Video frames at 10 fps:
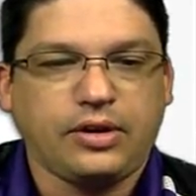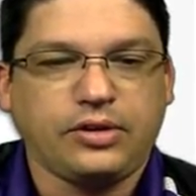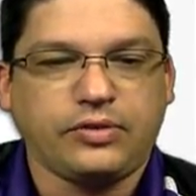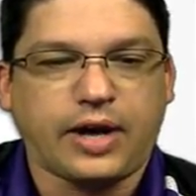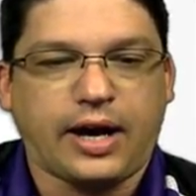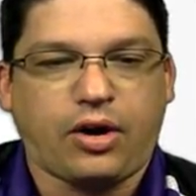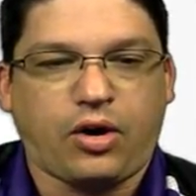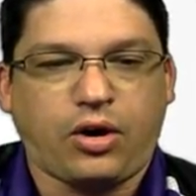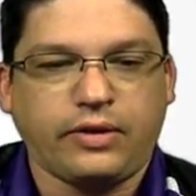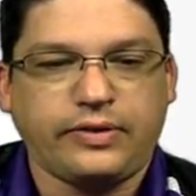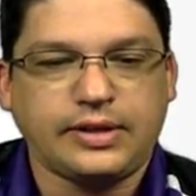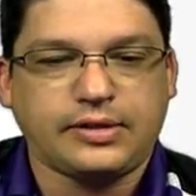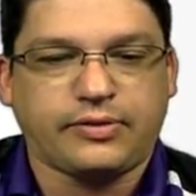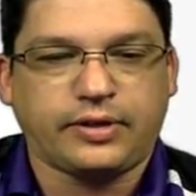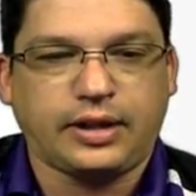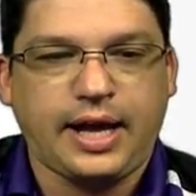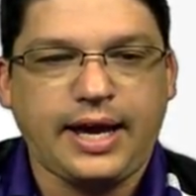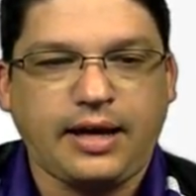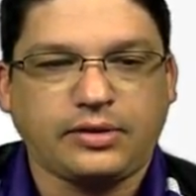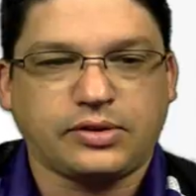You've got all of these different
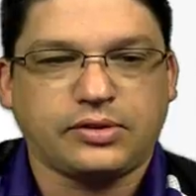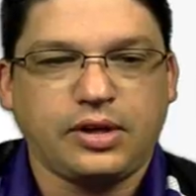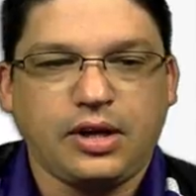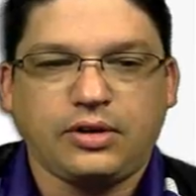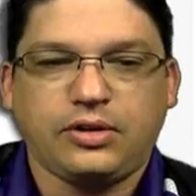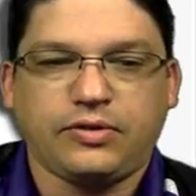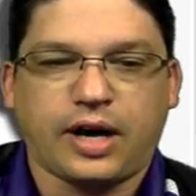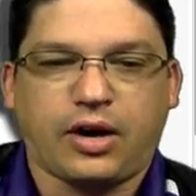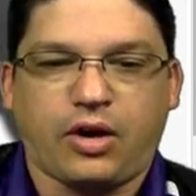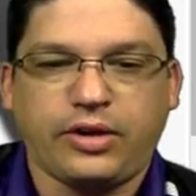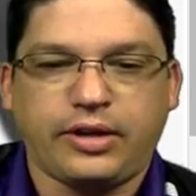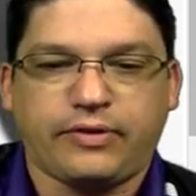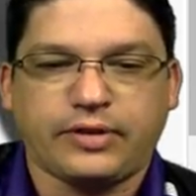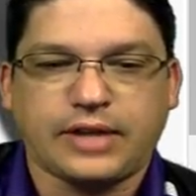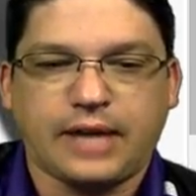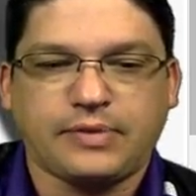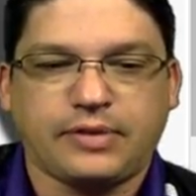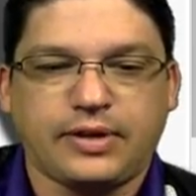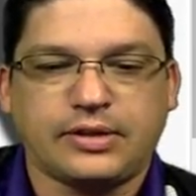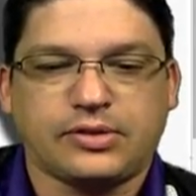layouts, you've got all the different types
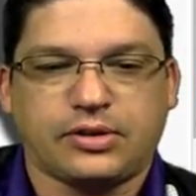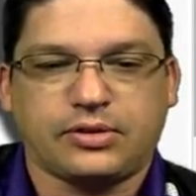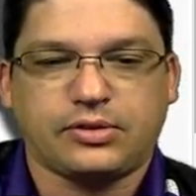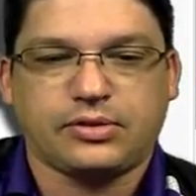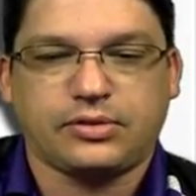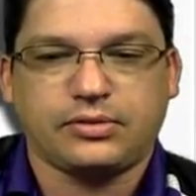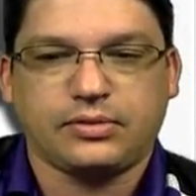of inserts.